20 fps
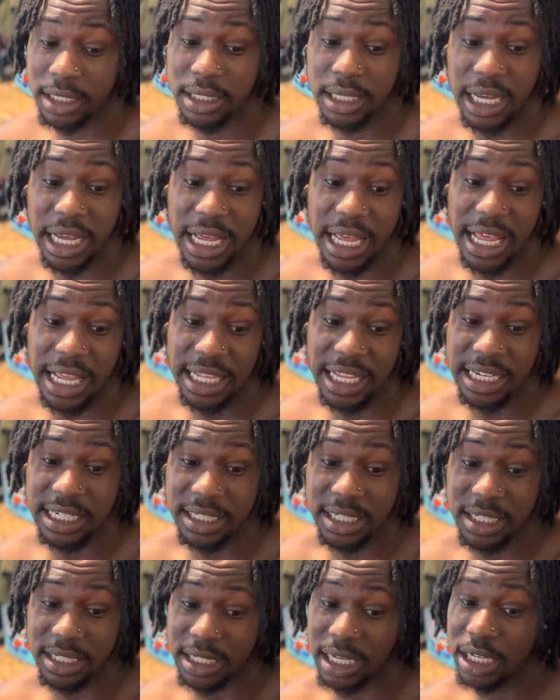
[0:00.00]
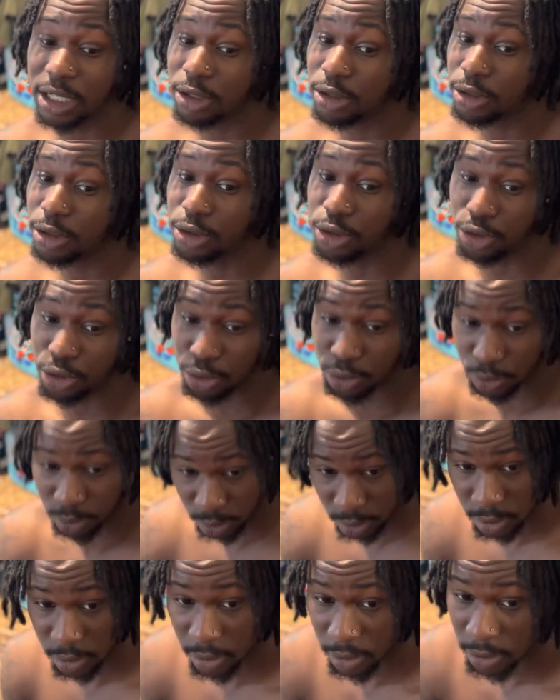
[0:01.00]
I like this. I ain't gonna hold
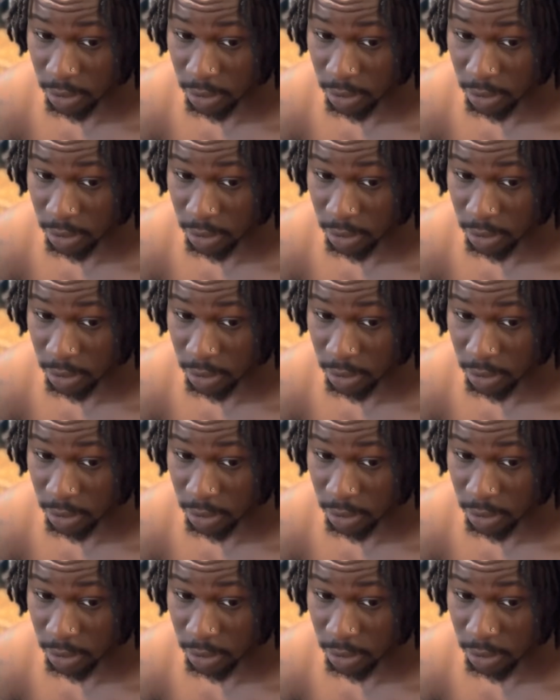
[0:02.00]
it.